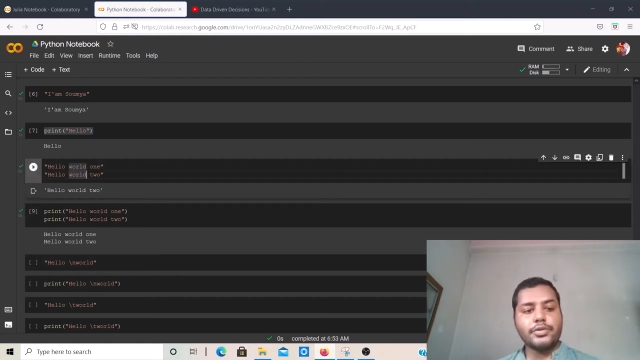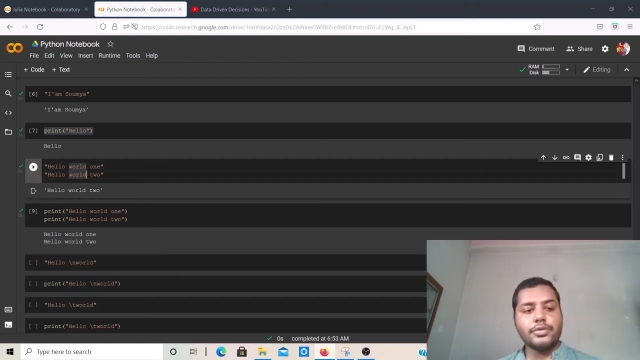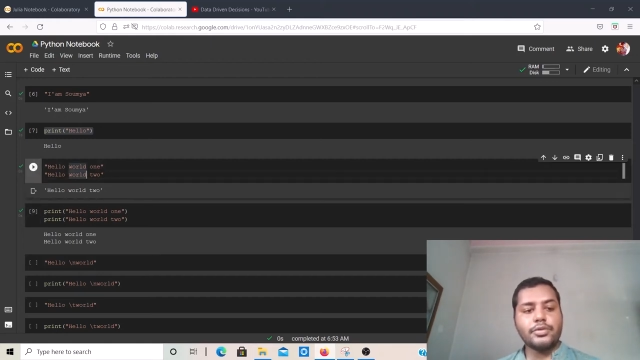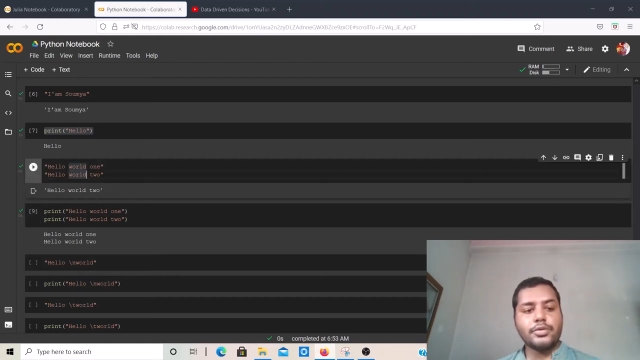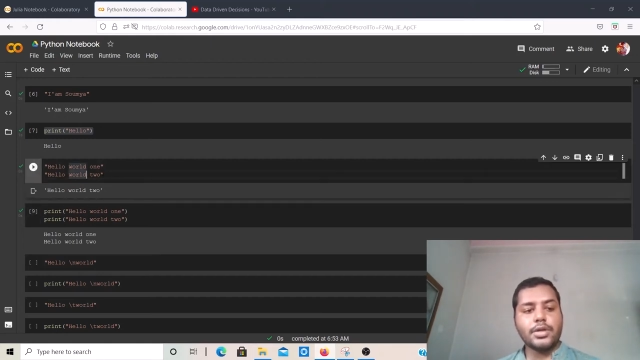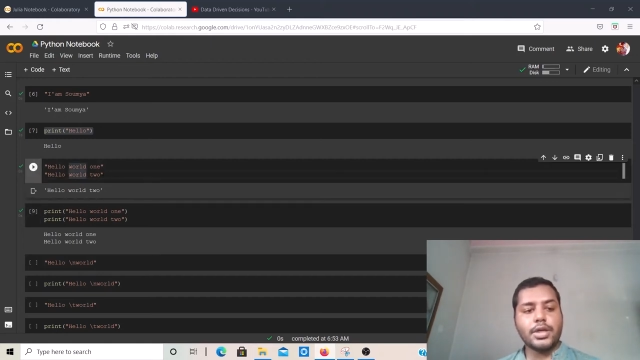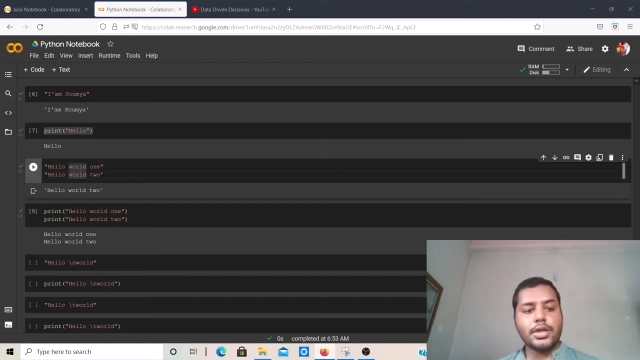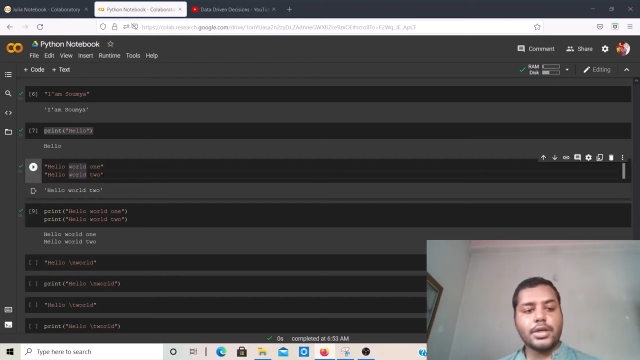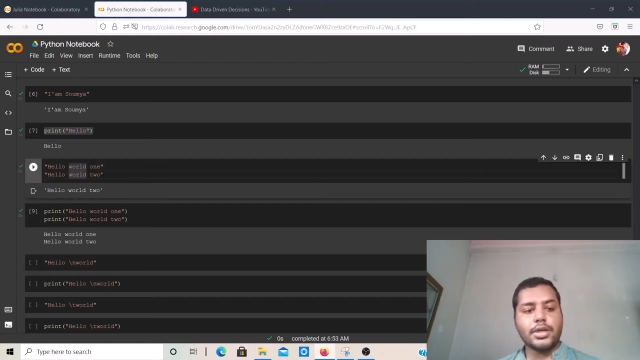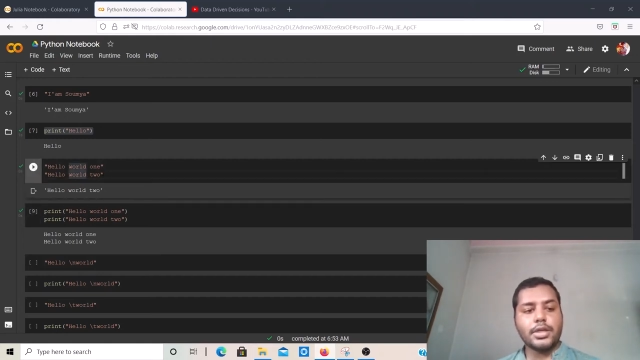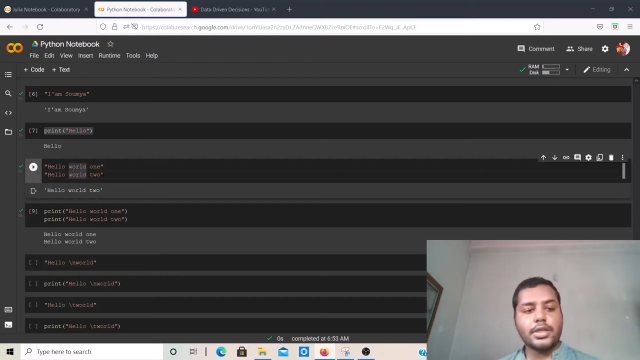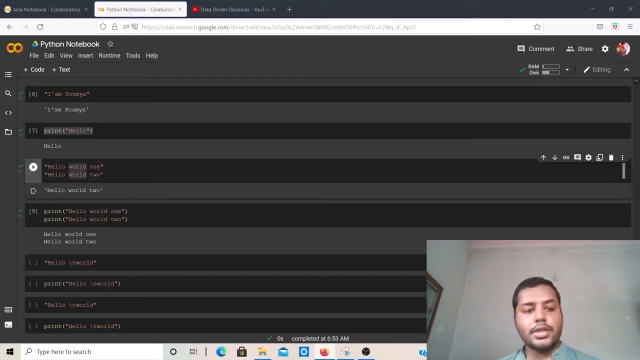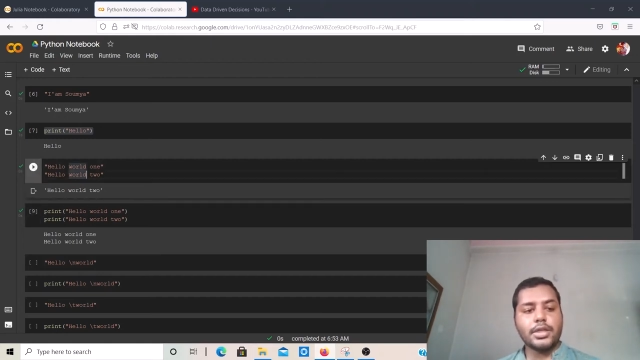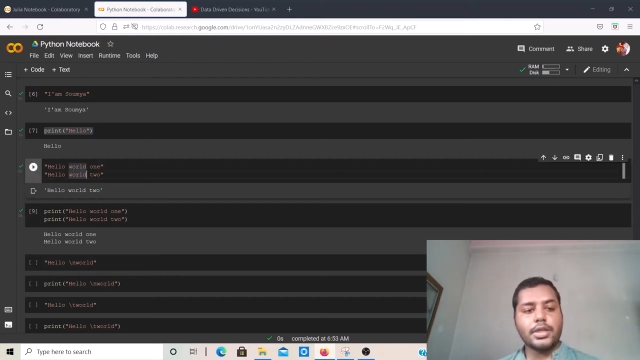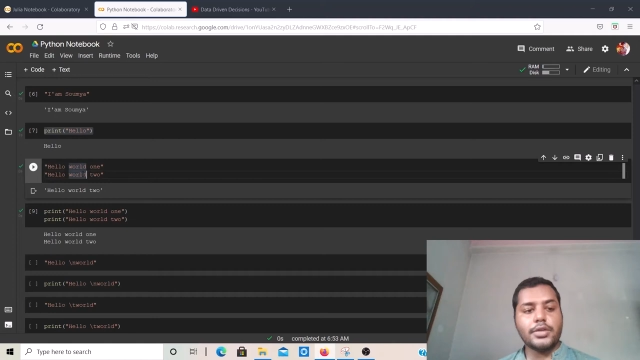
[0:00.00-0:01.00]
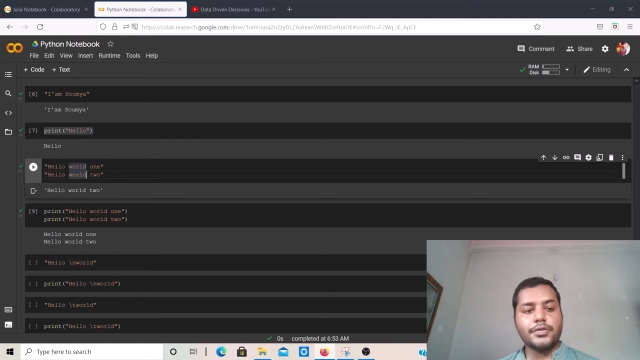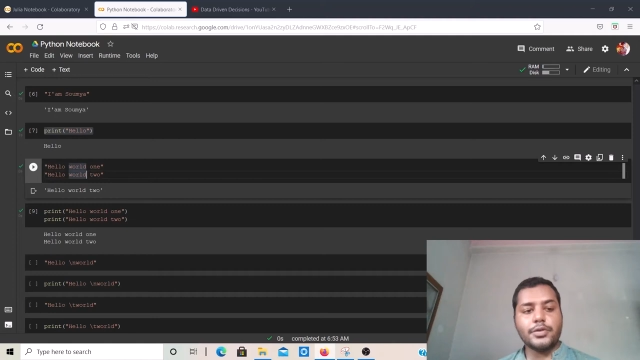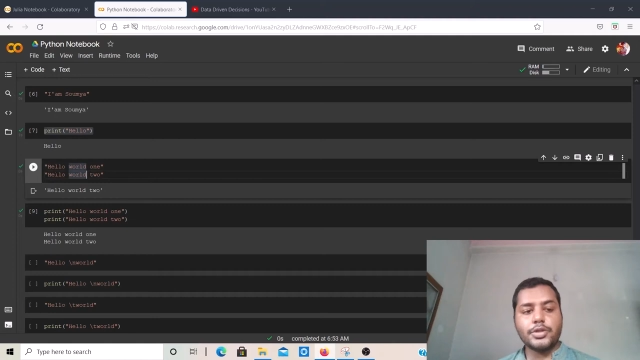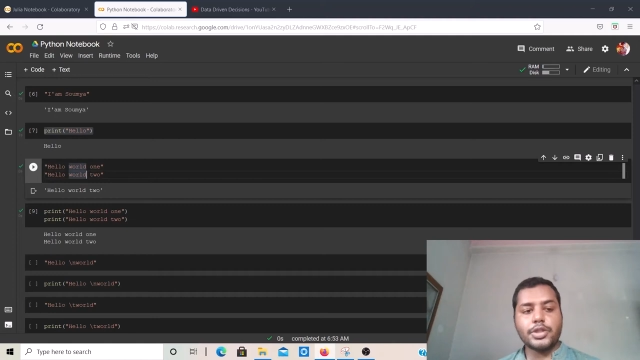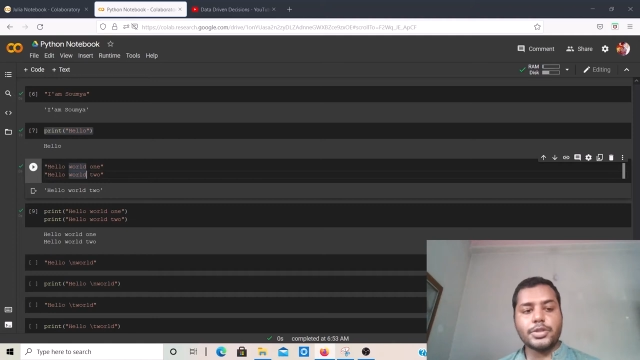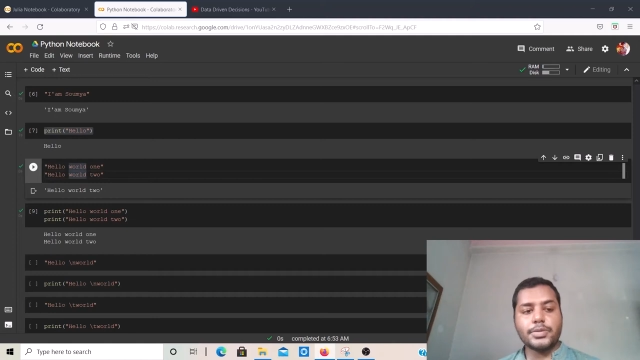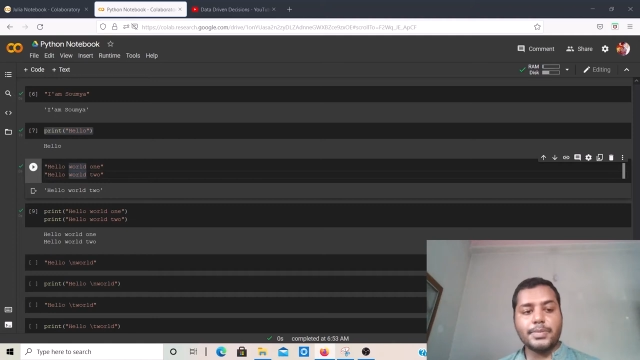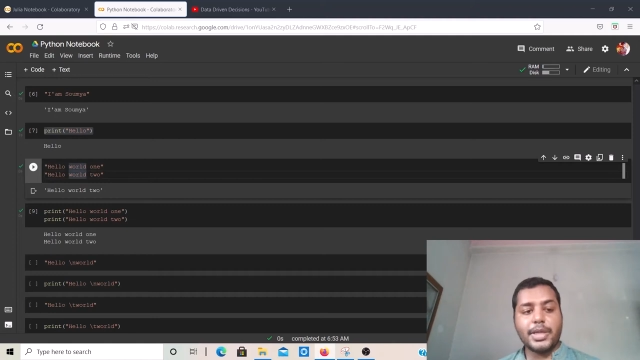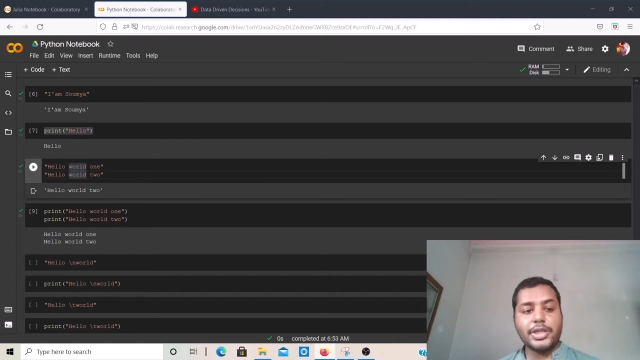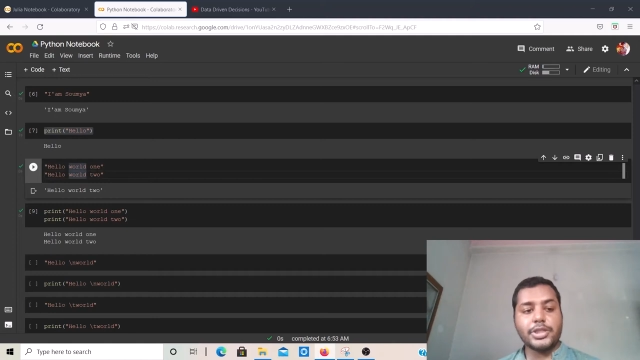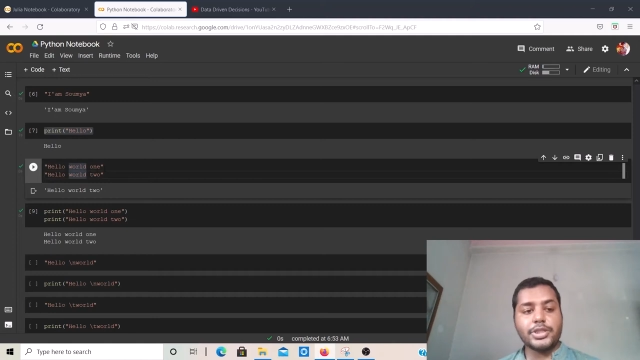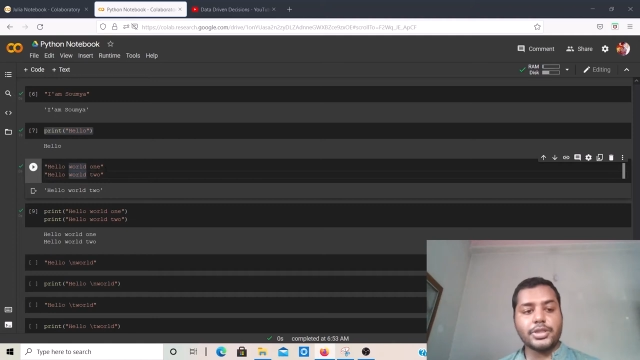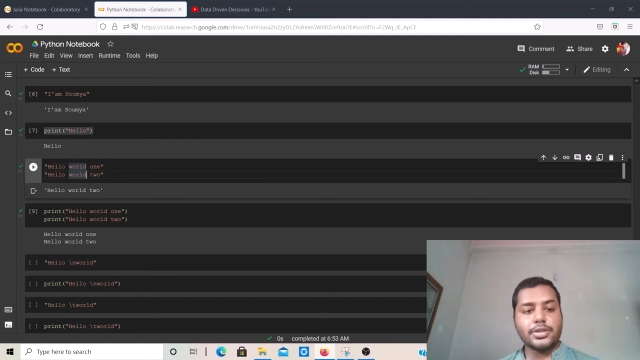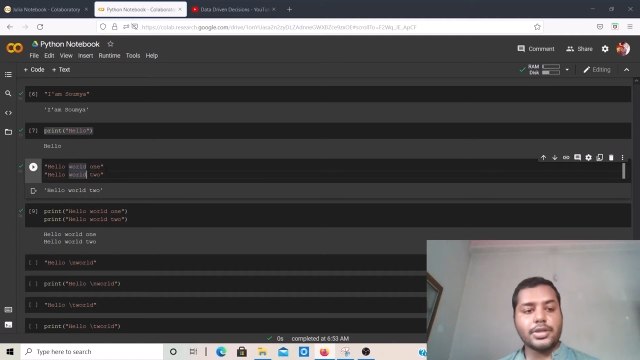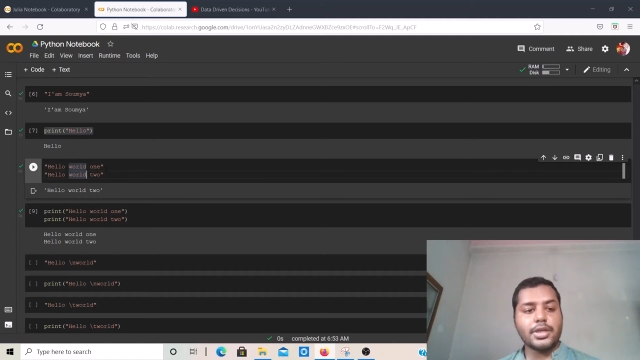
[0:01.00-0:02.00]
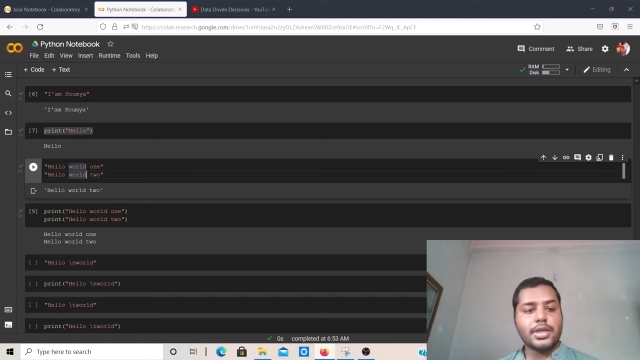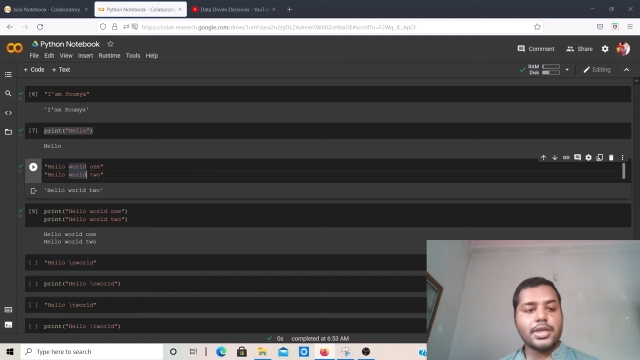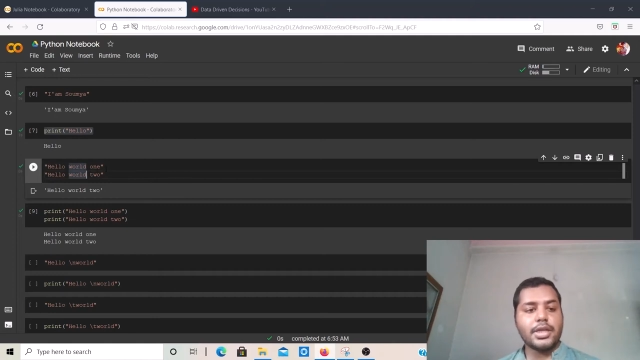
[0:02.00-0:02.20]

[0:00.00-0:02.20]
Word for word: to if you just mention